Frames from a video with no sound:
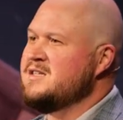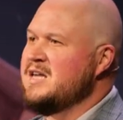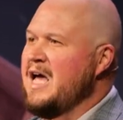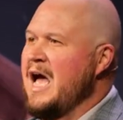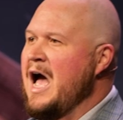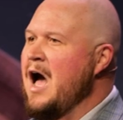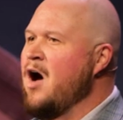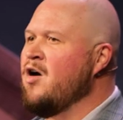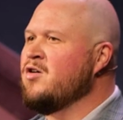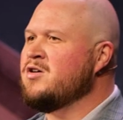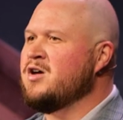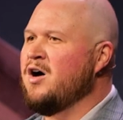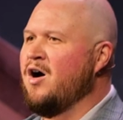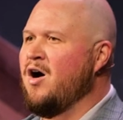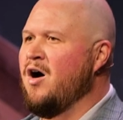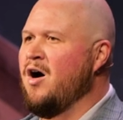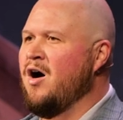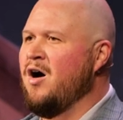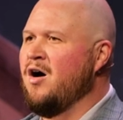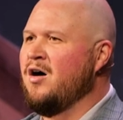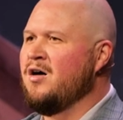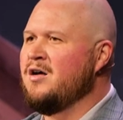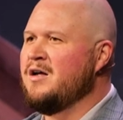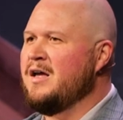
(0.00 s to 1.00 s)
to
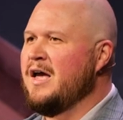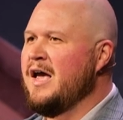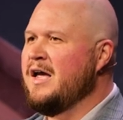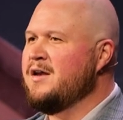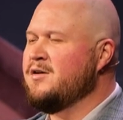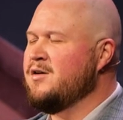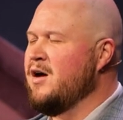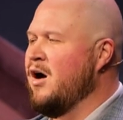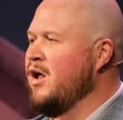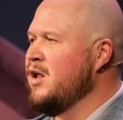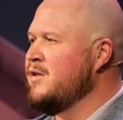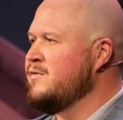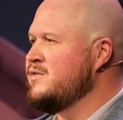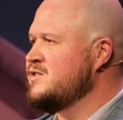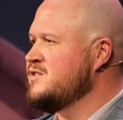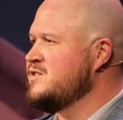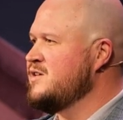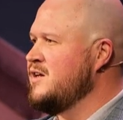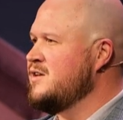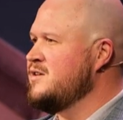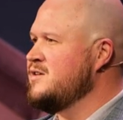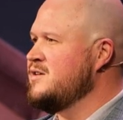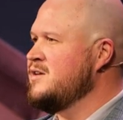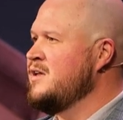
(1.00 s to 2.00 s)
alcohol, and all of a
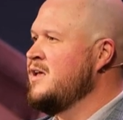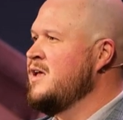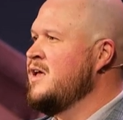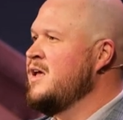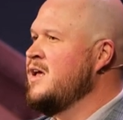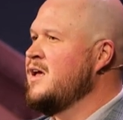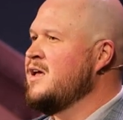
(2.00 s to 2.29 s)
sudden,